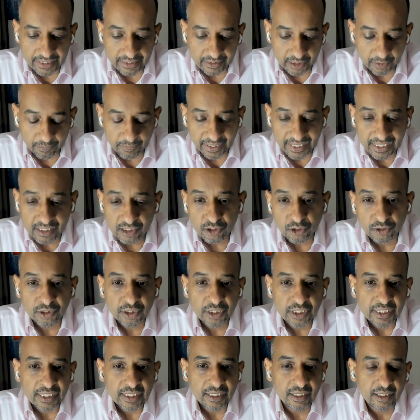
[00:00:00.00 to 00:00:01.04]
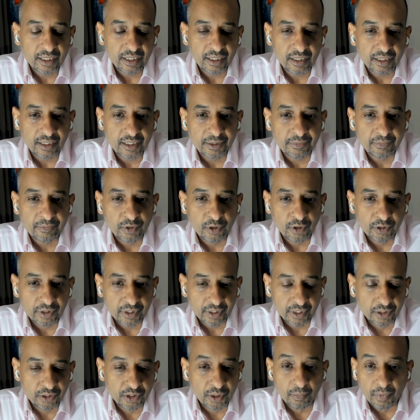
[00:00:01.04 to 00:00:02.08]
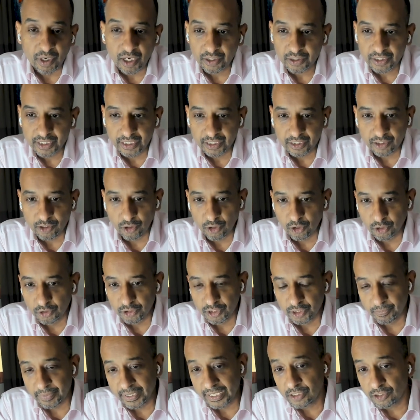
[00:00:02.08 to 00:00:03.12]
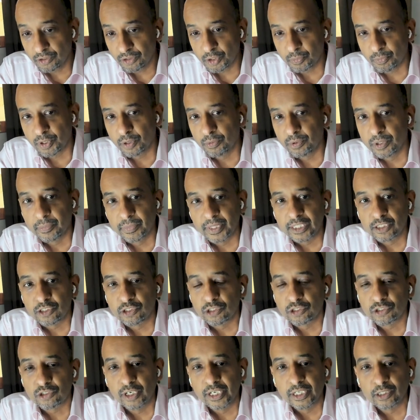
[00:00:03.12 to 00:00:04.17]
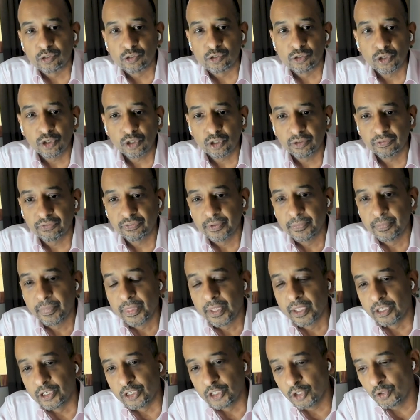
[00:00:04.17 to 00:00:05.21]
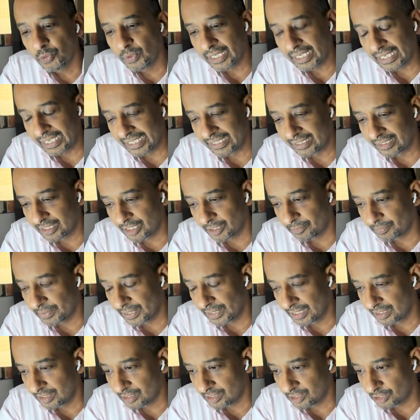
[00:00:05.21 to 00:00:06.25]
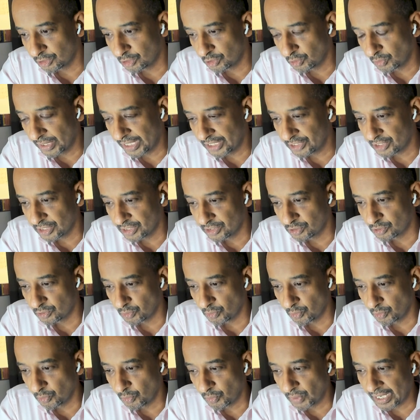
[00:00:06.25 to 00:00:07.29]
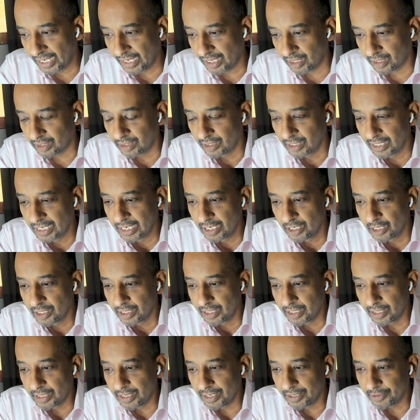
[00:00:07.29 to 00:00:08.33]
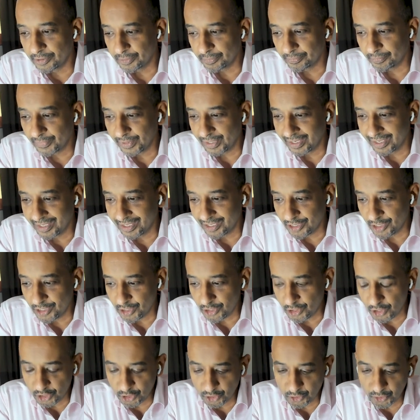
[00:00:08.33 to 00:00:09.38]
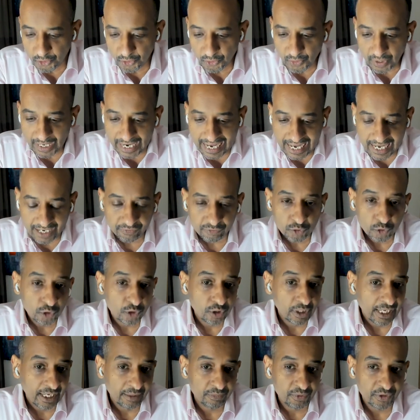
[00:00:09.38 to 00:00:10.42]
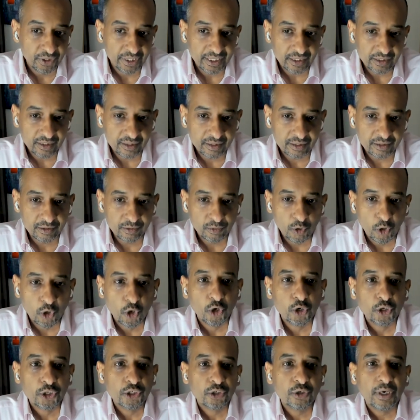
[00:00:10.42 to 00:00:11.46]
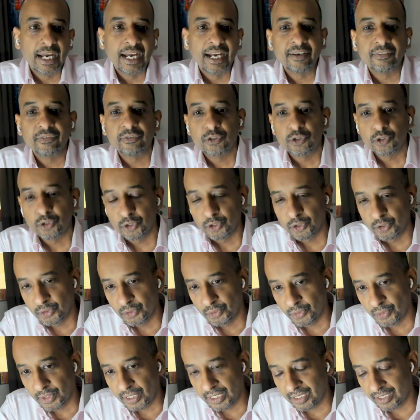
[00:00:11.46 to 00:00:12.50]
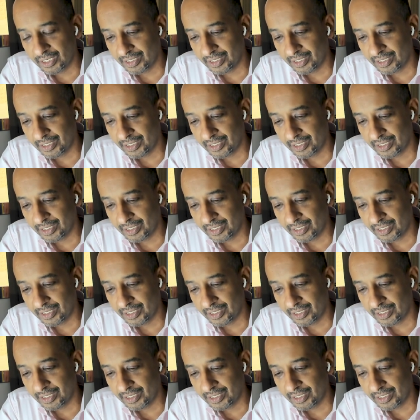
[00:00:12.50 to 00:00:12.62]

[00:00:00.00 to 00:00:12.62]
depends on the on the market, or depends on the problem that you're trying to solve. You will end up in situations where you have to collaborate, or you have to